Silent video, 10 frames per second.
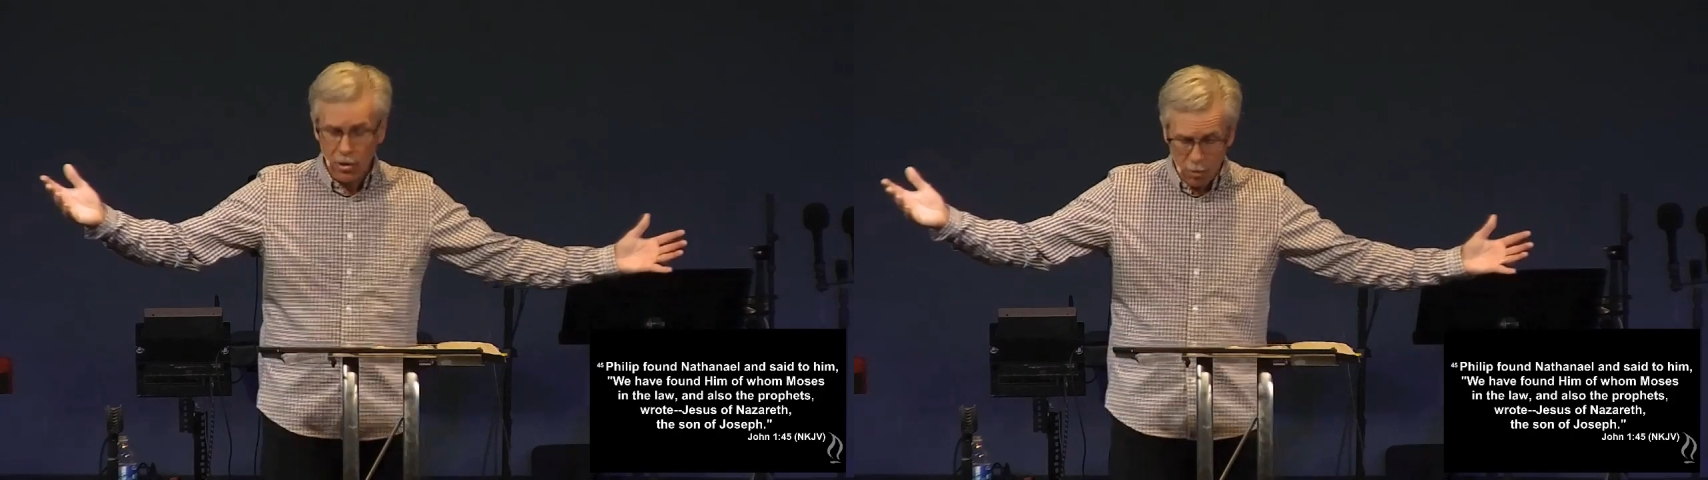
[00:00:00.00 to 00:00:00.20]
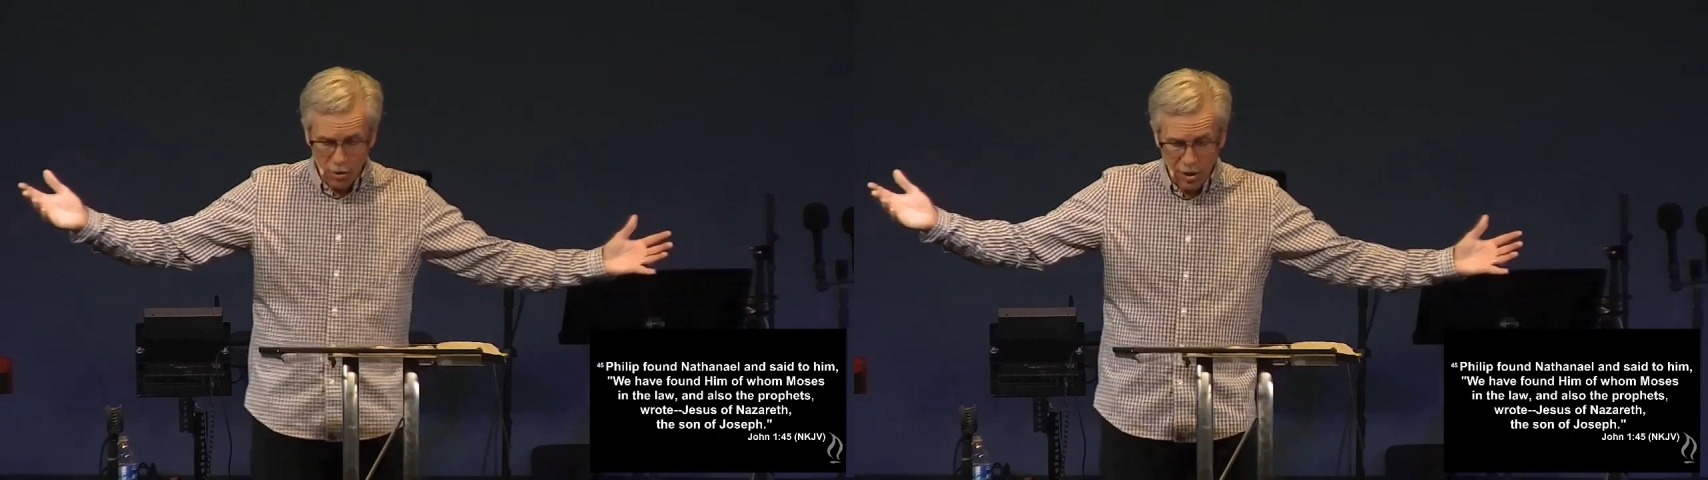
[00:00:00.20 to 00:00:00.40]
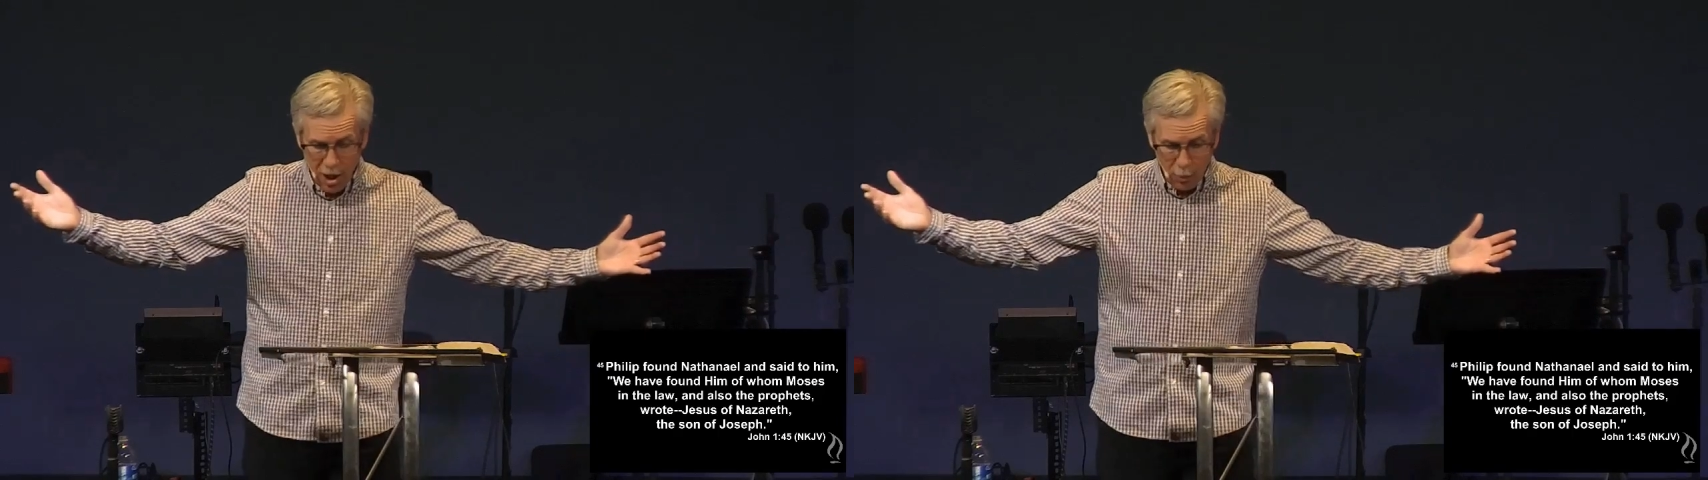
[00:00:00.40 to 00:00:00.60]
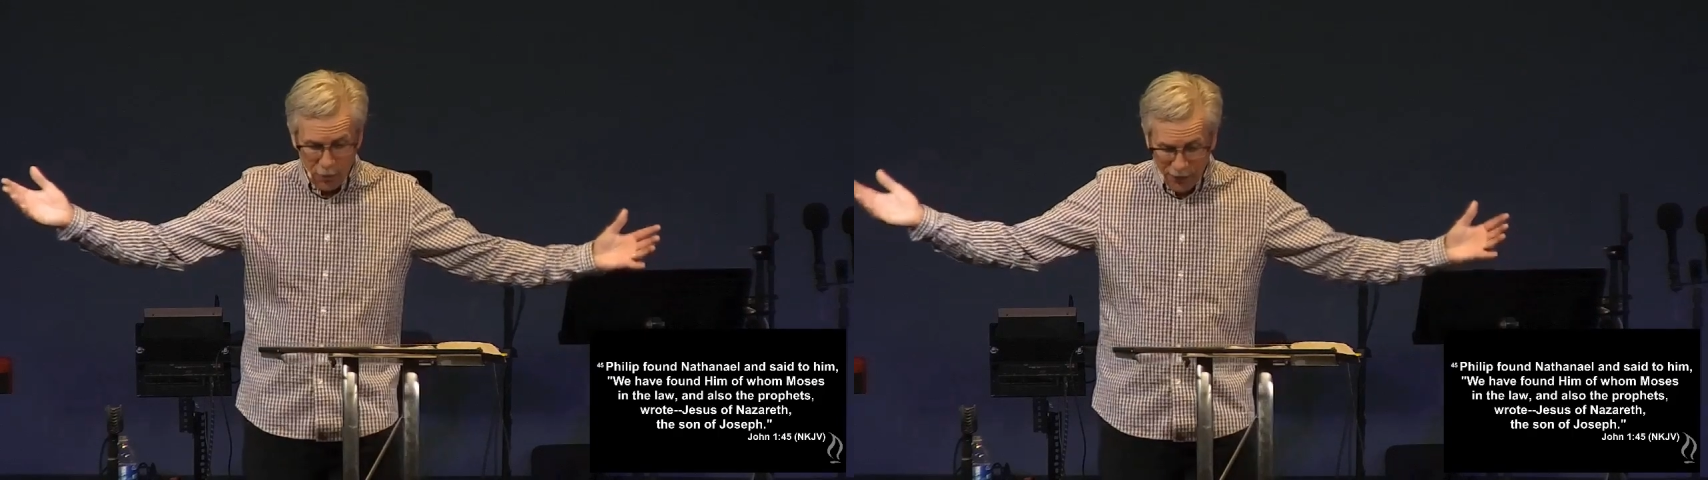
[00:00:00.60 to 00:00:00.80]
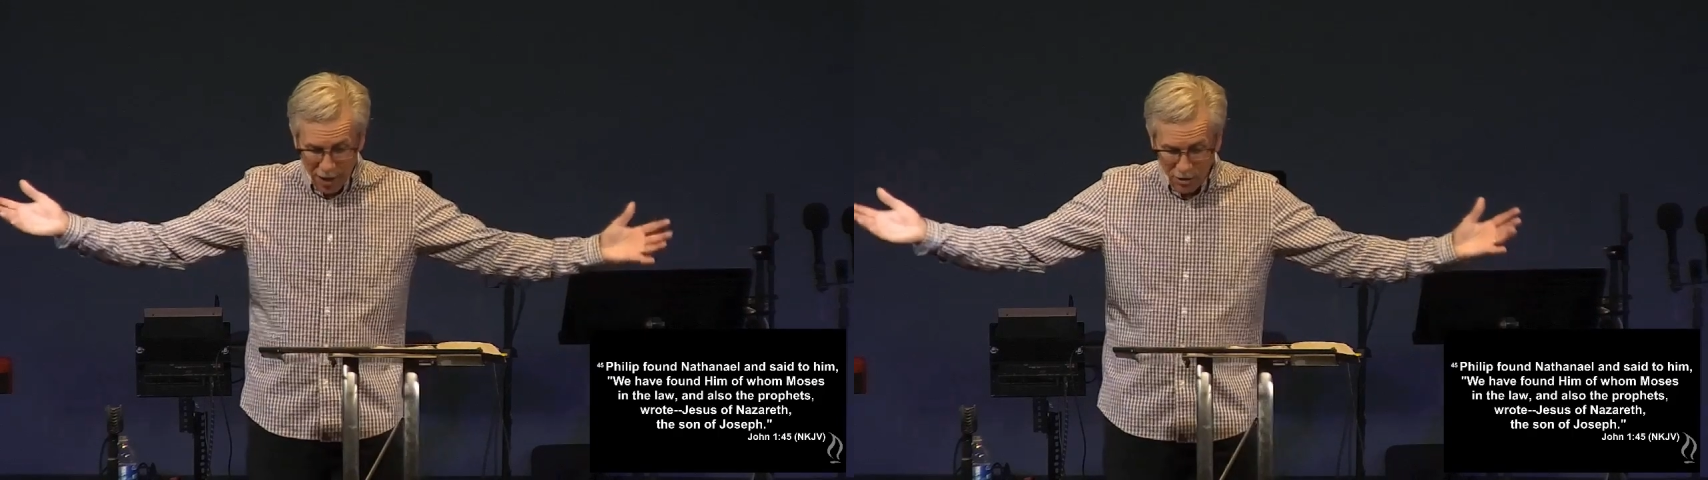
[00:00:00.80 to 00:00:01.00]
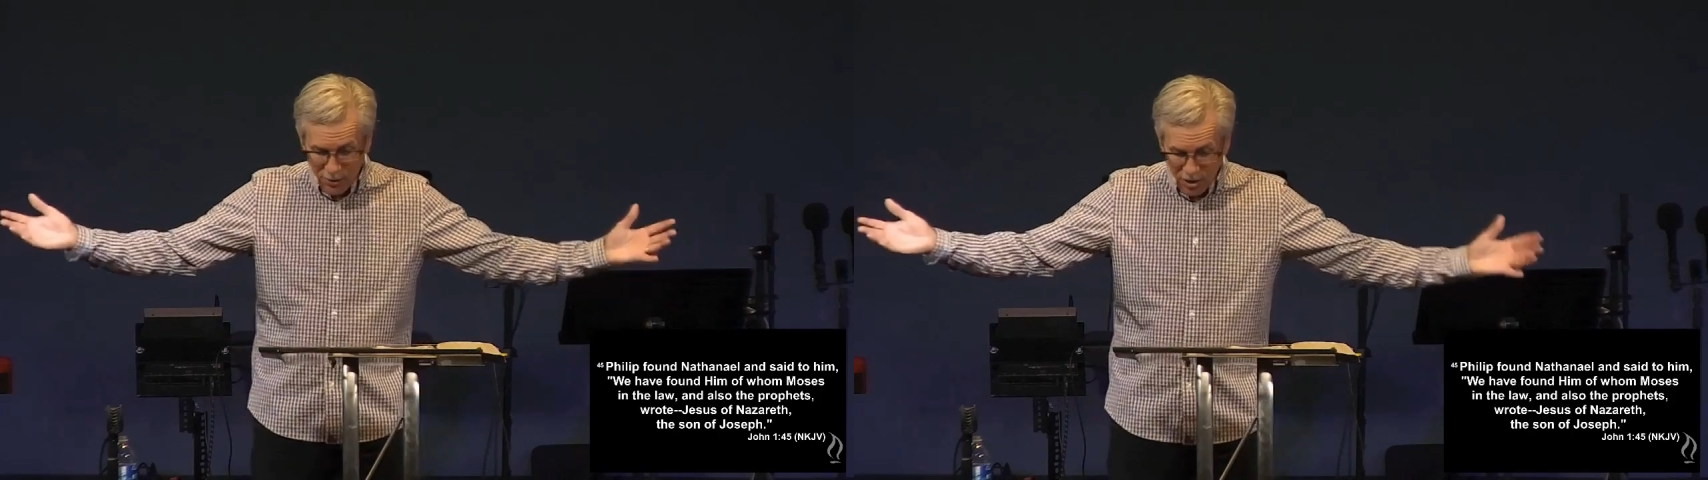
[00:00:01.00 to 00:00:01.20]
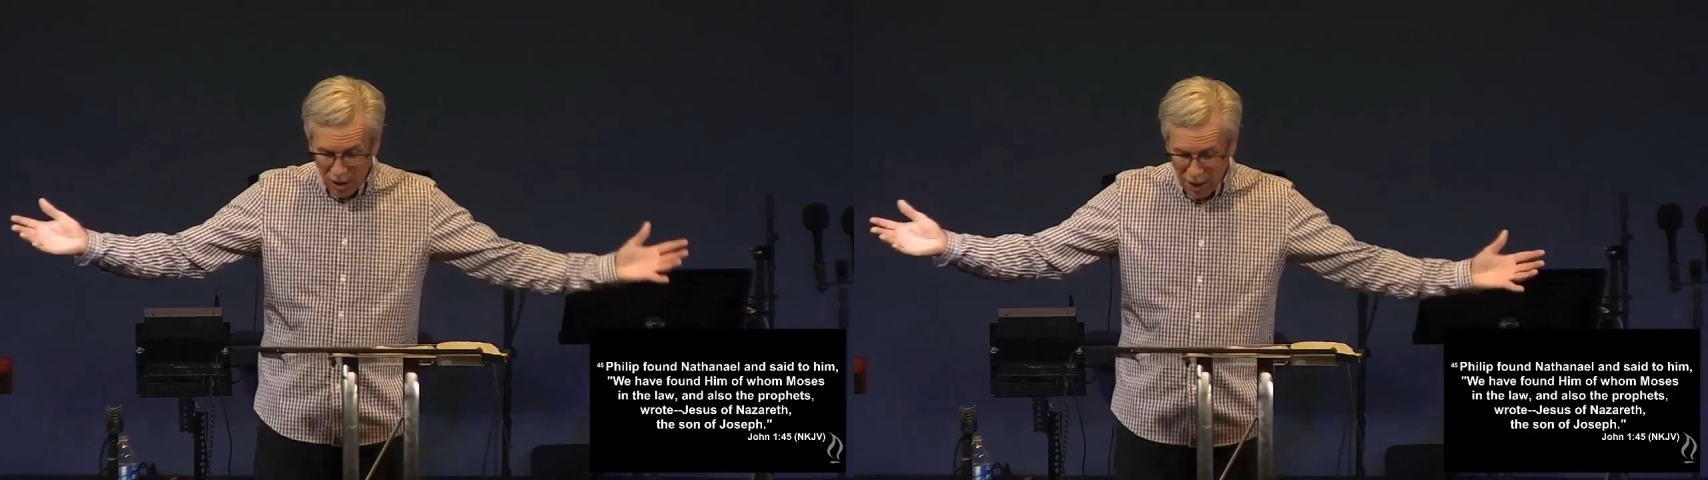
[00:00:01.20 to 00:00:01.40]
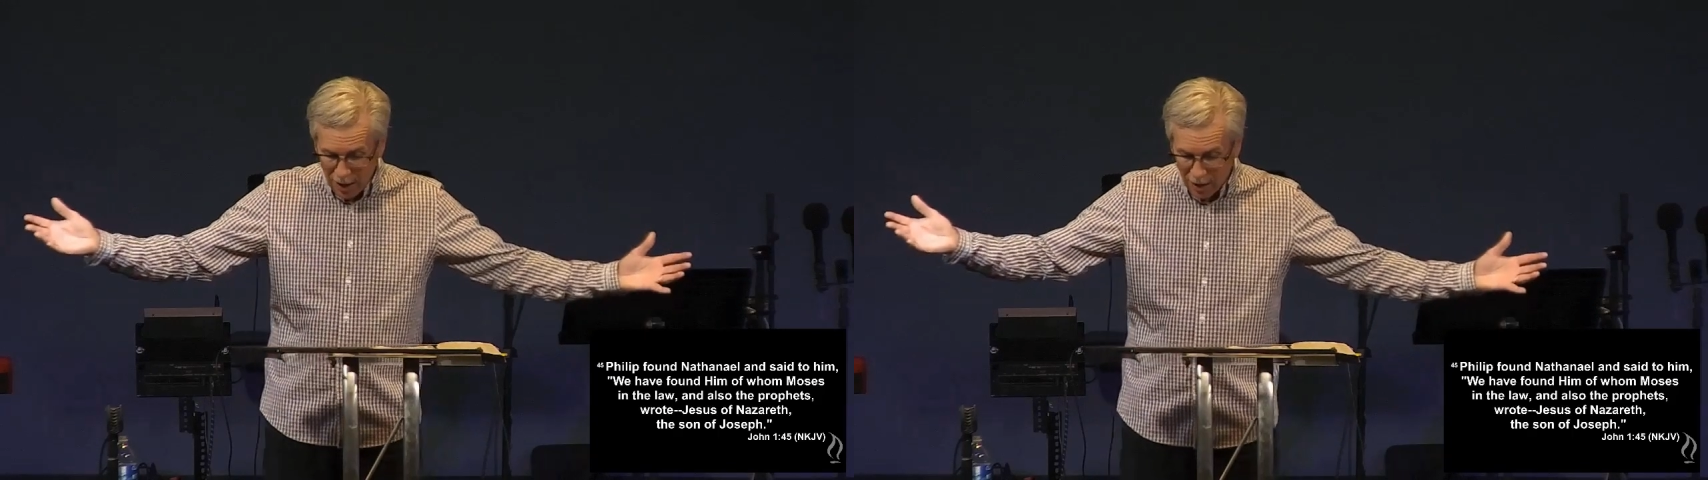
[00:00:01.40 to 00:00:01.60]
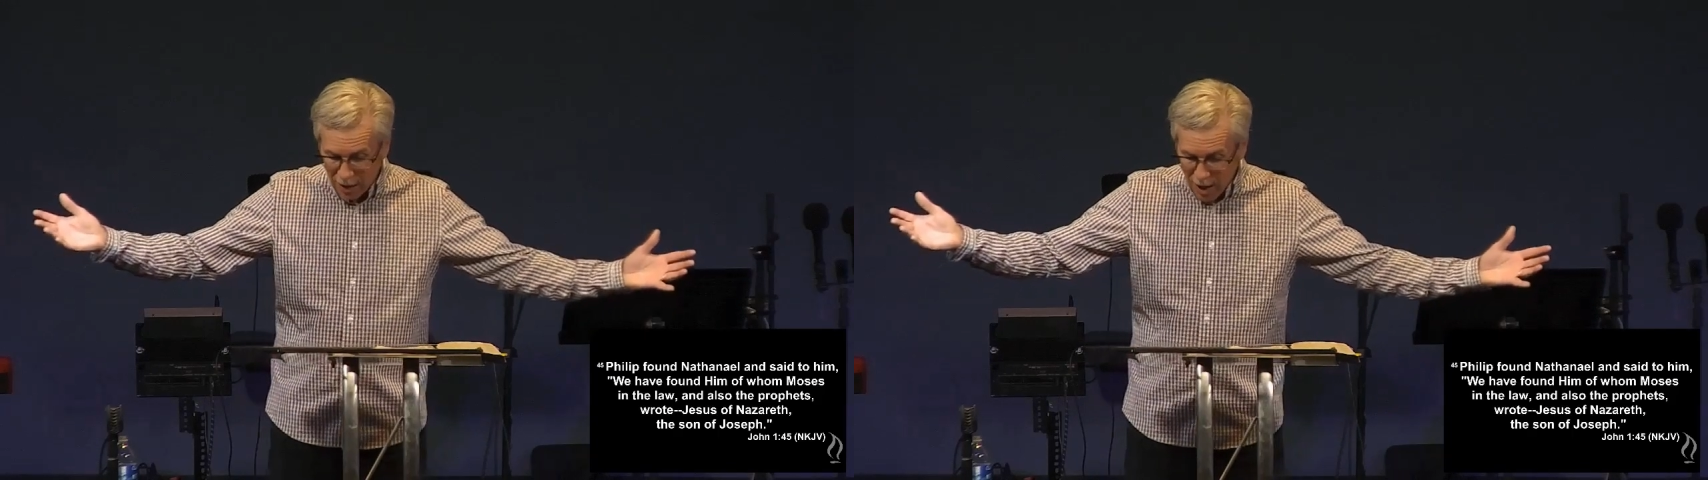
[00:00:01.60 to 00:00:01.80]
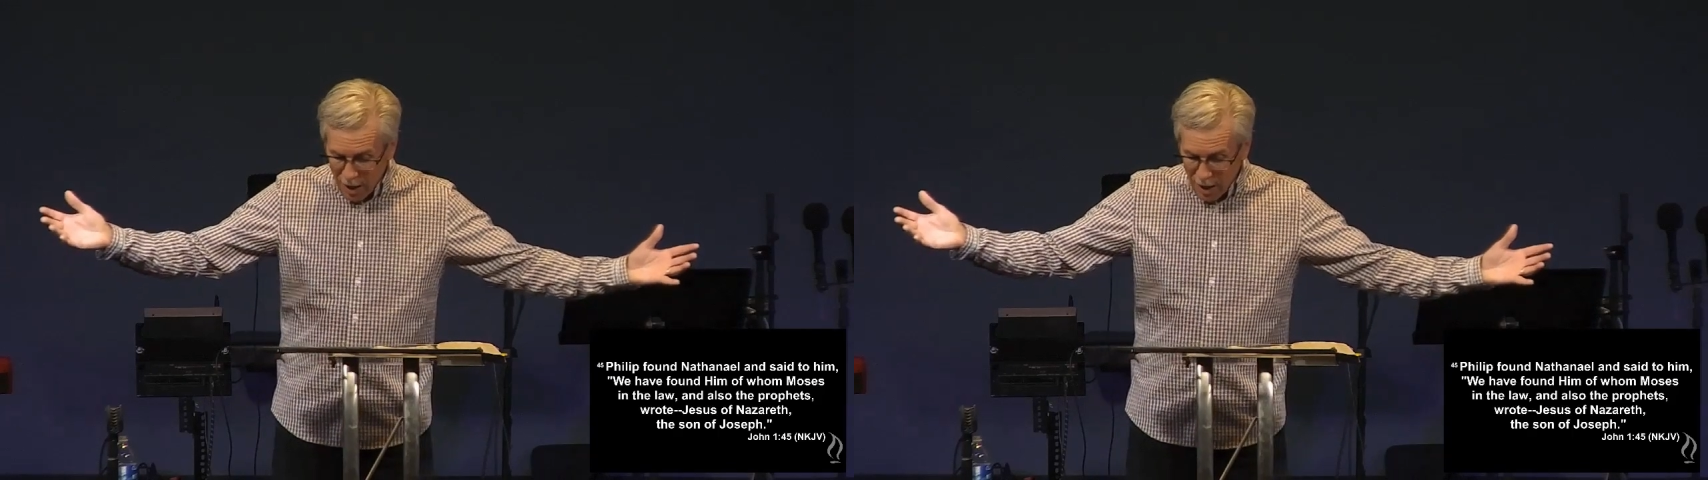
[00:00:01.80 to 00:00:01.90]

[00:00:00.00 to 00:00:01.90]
In other words, we found the Messiah.